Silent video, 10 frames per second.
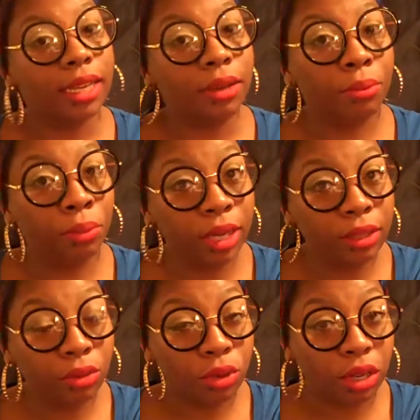
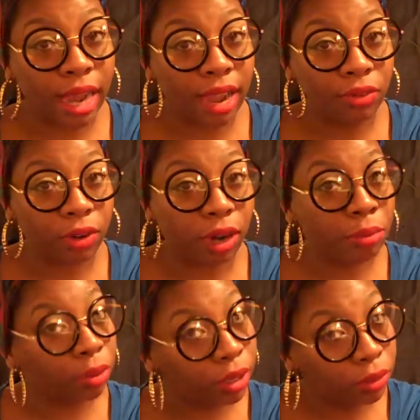breathe through your
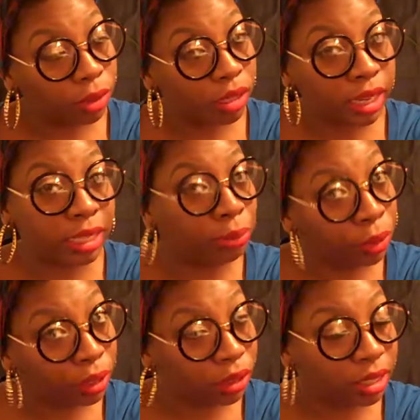diaphragm, breathe through your chest,
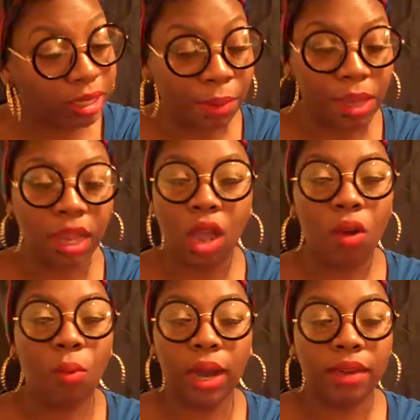breathe through your stomach,
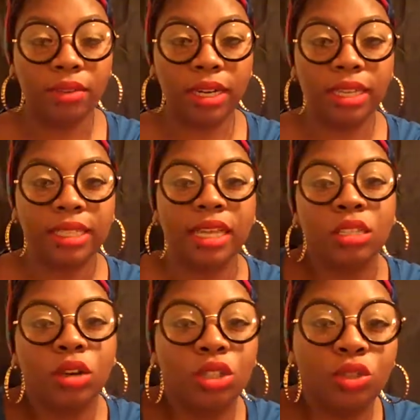whatever it is, as
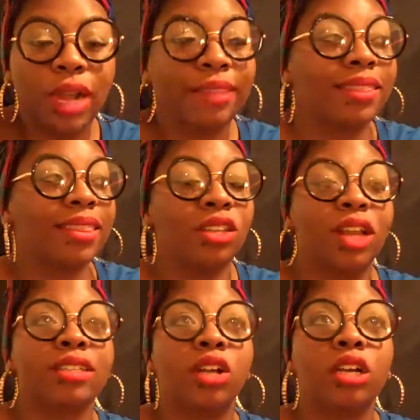long as
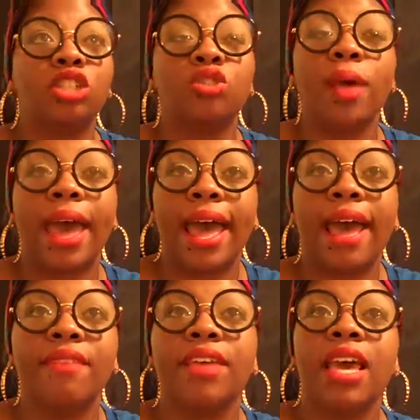you
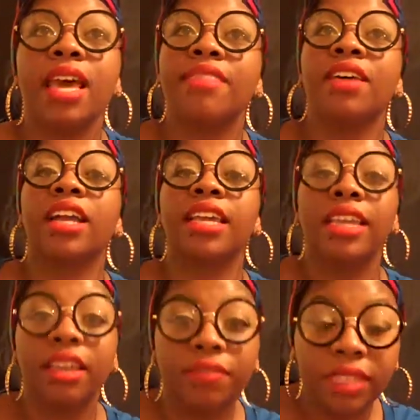have the
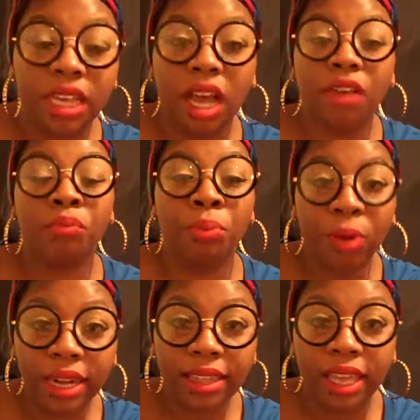gift of
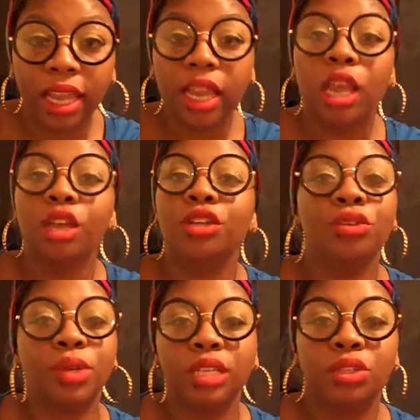breathing,
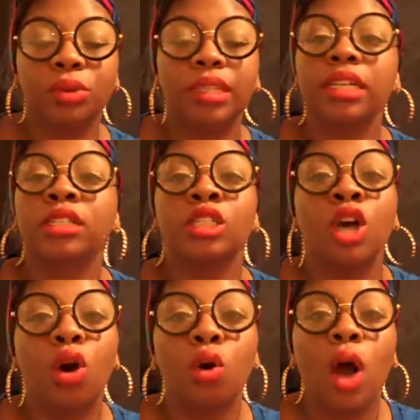you can do it. There's
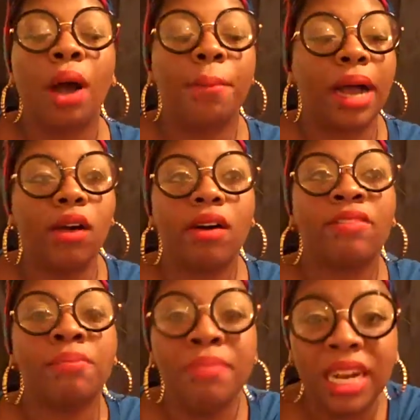no amount of
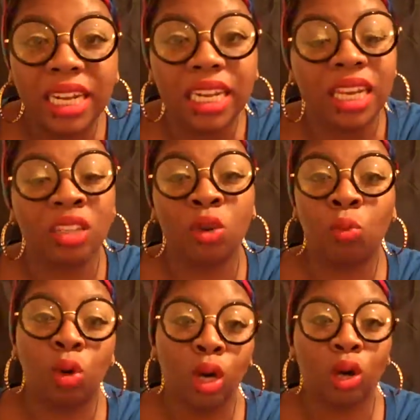money in the
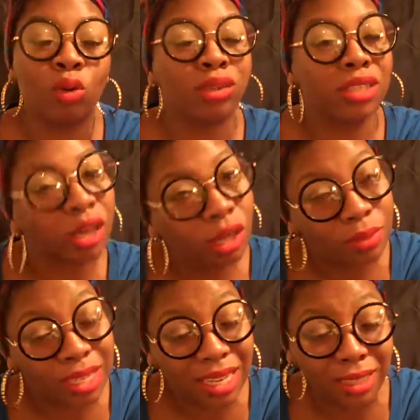world or
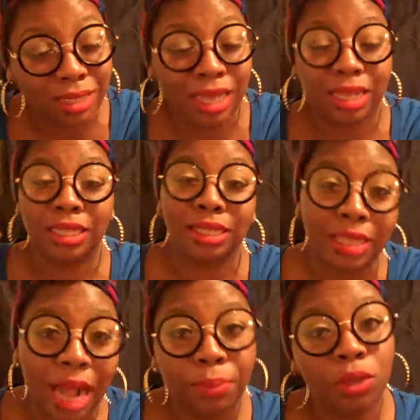circumstances that can
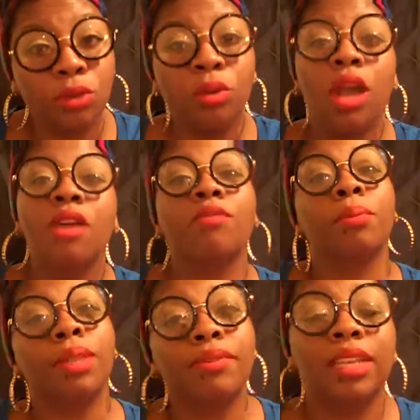stop you
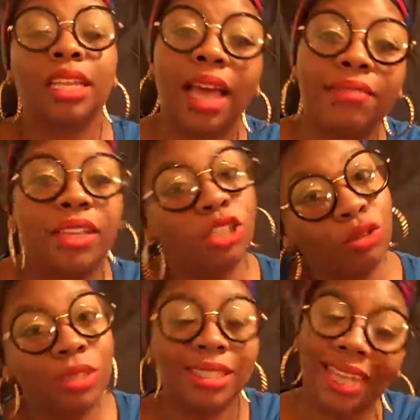from living the life that
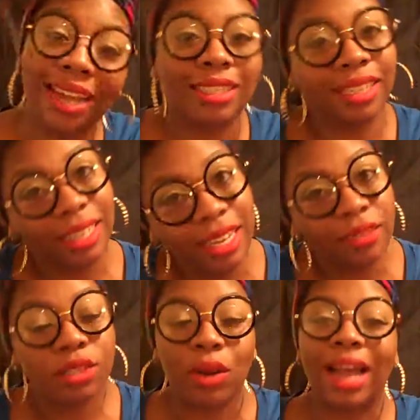you desire to
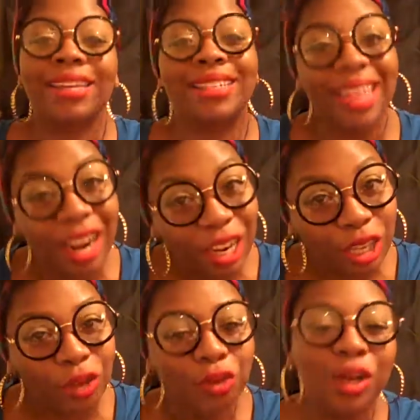live. So I dare
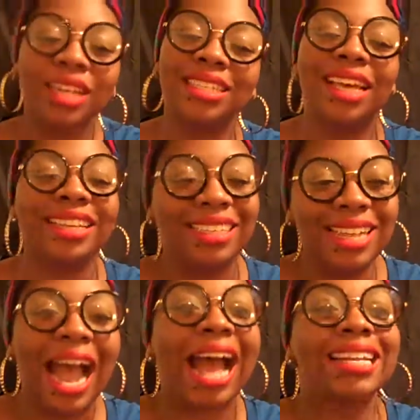you to,
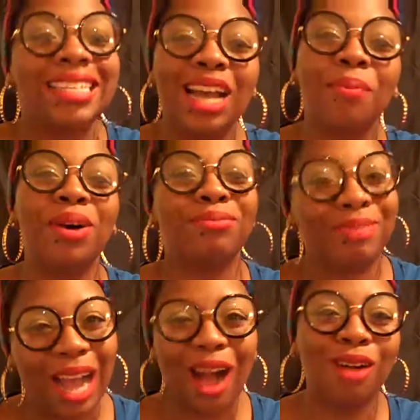I double
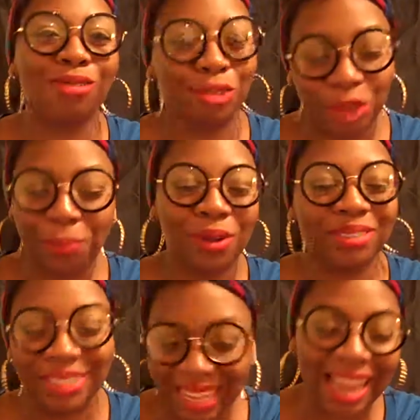dog triple
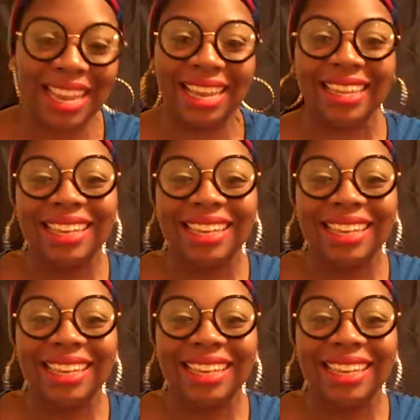dare you